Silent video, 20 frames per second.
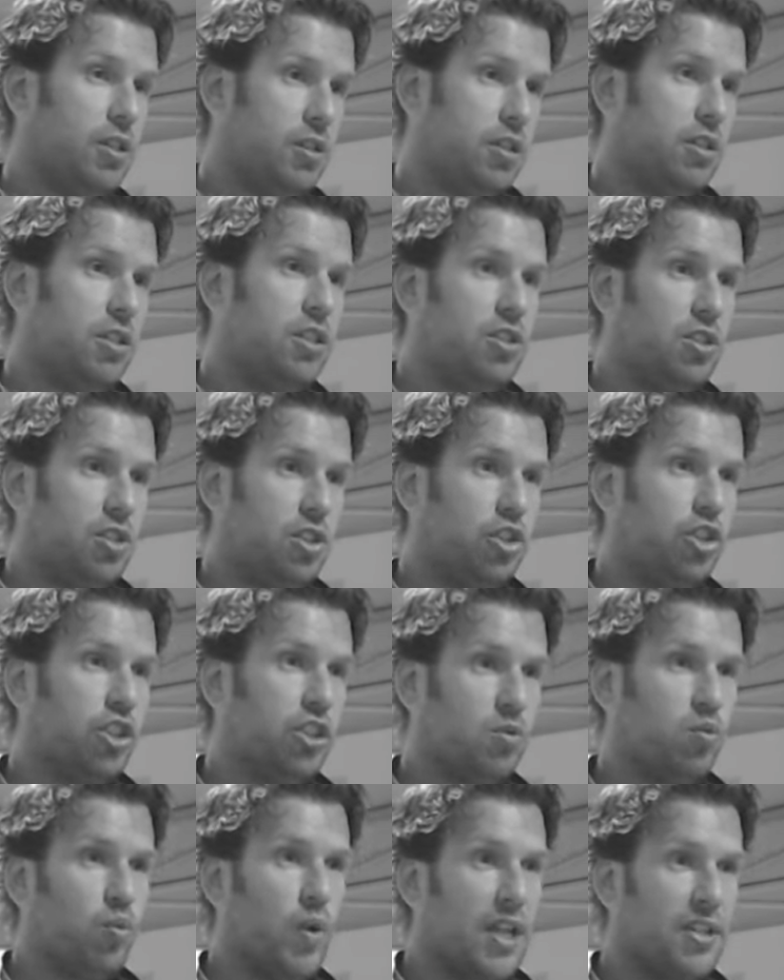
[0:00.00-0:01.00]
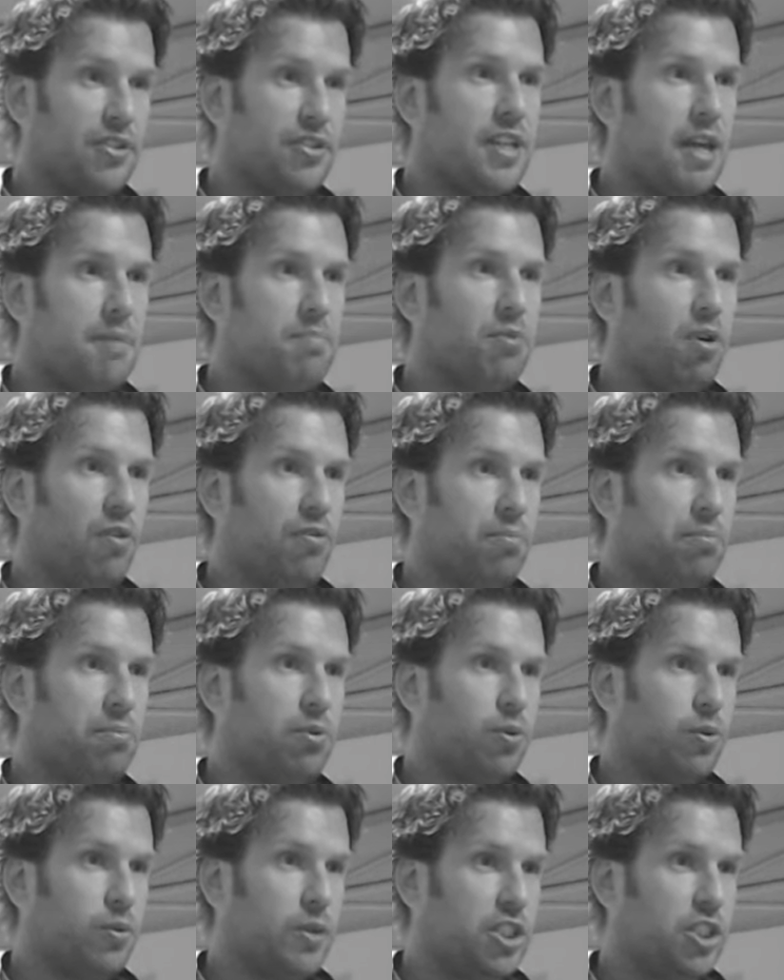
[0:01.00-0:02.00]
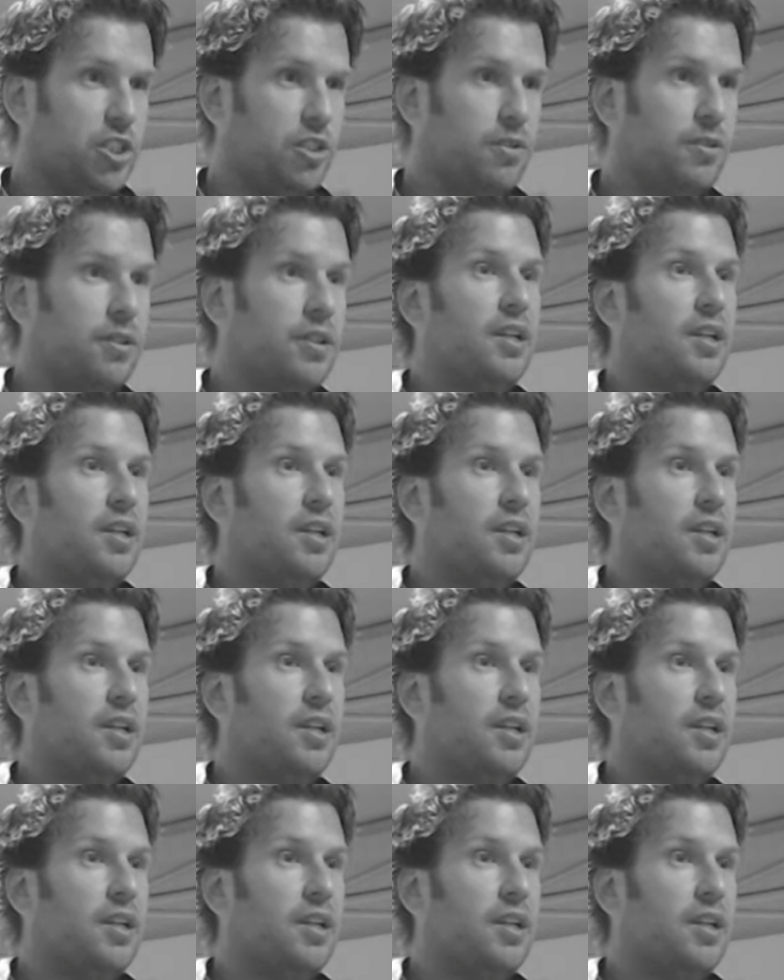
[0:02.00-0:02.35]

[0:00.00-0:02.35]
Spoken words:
is just one step of the progression